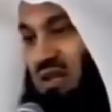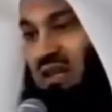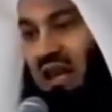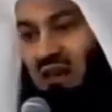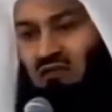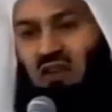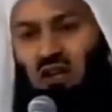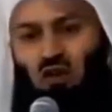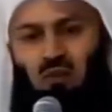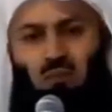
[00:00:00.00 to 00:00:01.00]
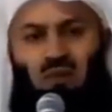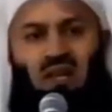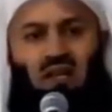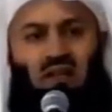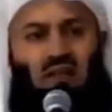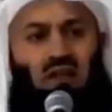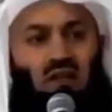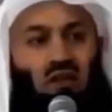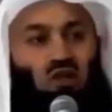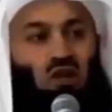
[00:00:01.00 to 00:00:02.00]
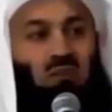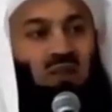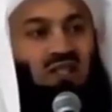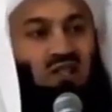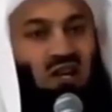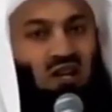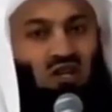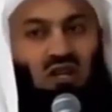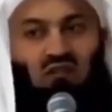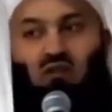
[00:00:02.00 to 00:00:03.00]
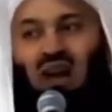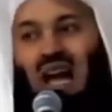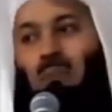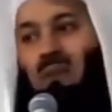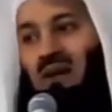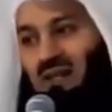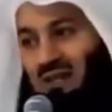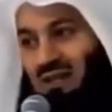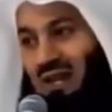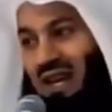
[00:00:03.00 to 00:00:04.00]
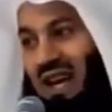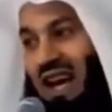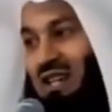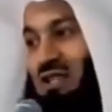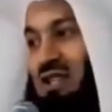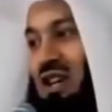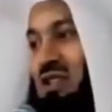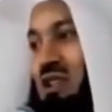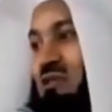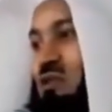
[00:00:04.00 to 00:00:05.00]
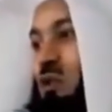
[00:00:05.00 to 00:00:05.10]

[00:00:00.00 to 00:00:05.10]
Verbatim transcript: that every human being shall be searching for happiness and searching for